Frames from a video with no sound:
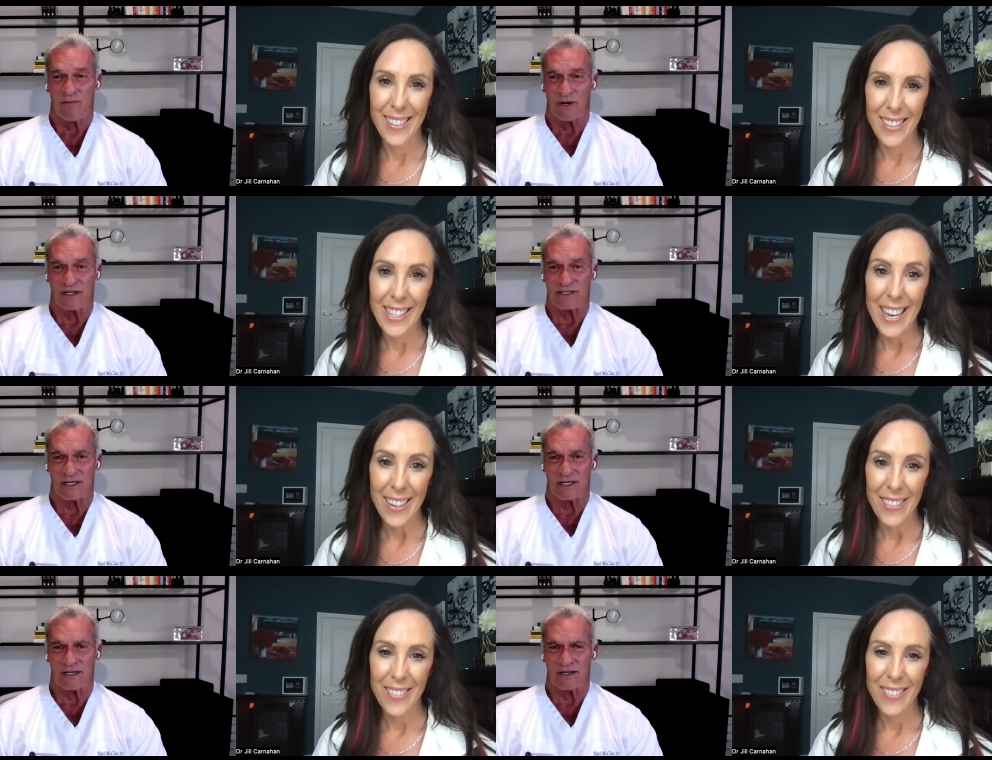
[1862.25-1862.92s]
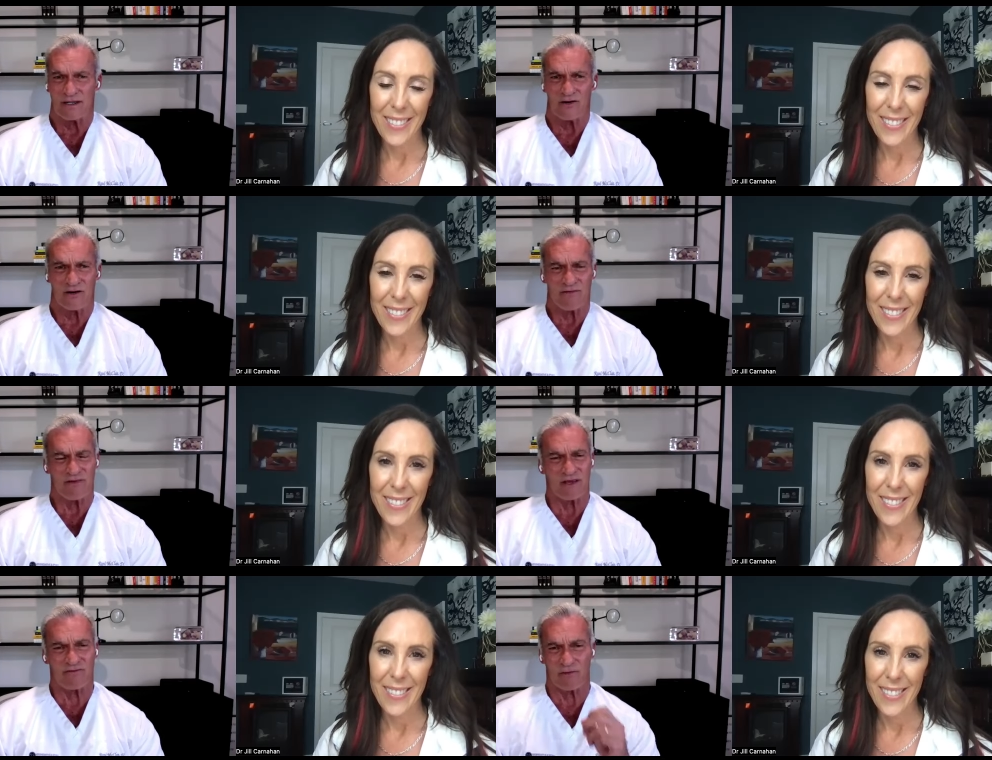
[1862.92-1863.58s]
Speaker 1: But yeah. uh, you know
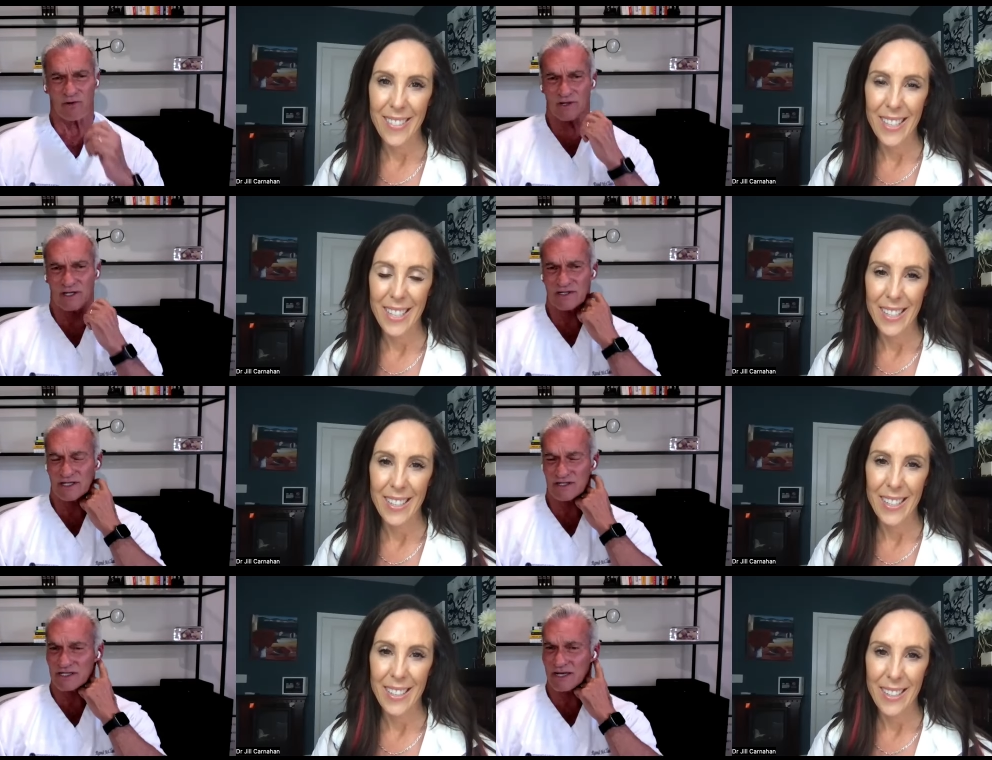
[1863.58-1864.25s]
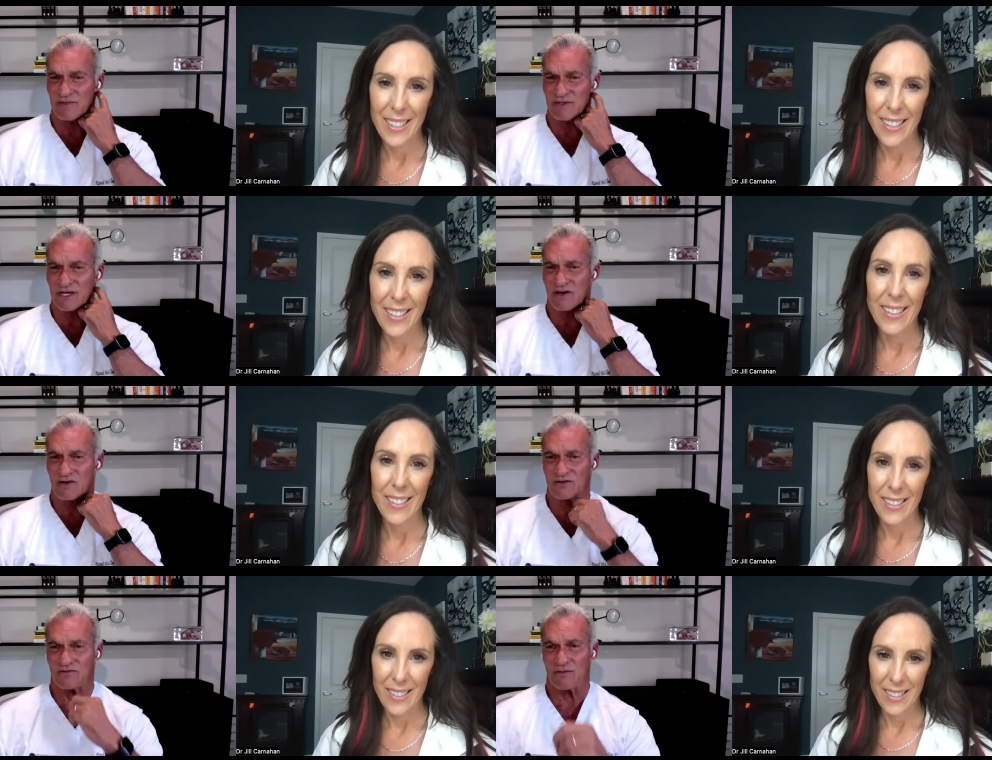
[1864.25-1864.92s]
everything from releasing stem
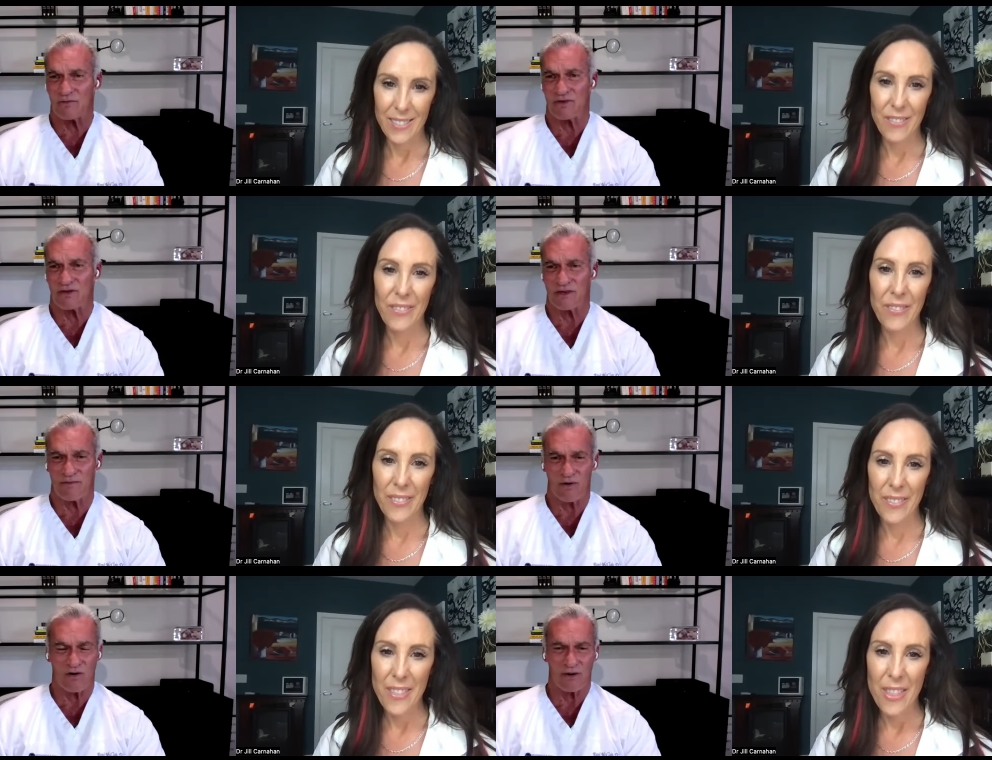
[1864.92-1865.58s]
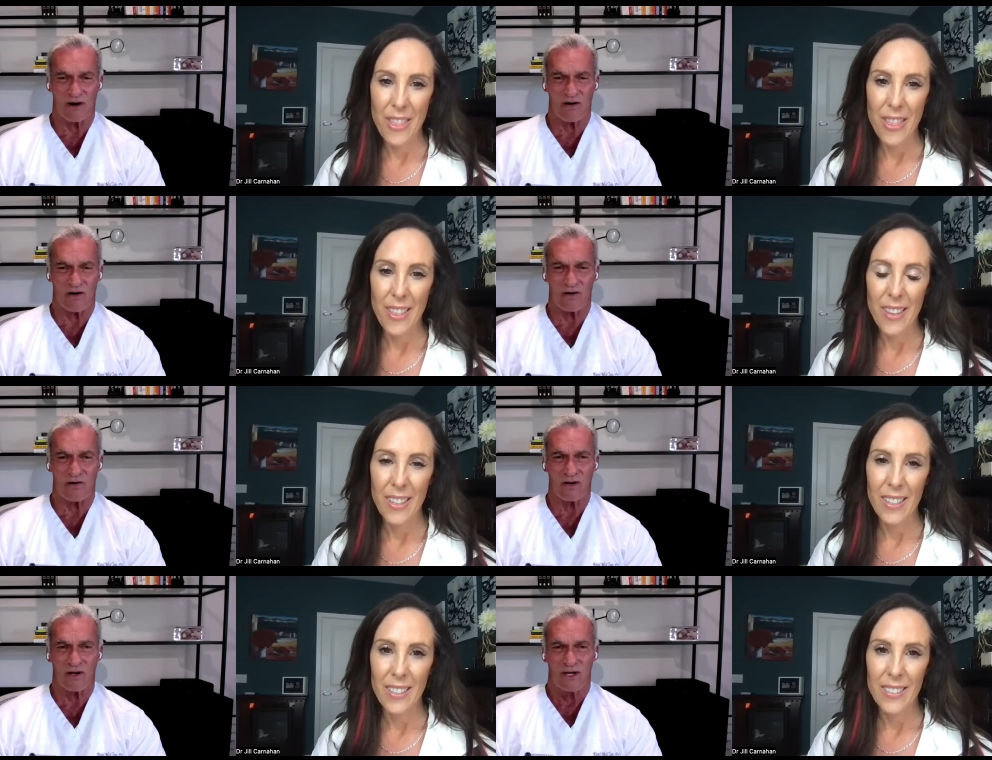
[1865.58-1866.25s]
cells from within the bone
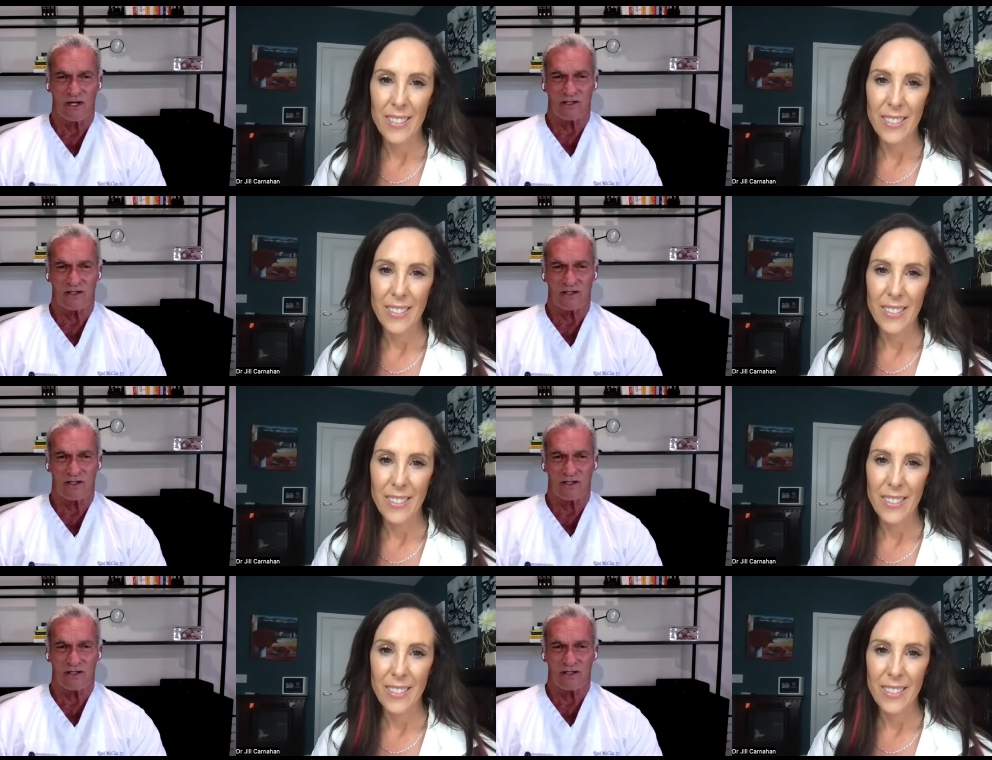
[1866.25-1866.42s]
marrow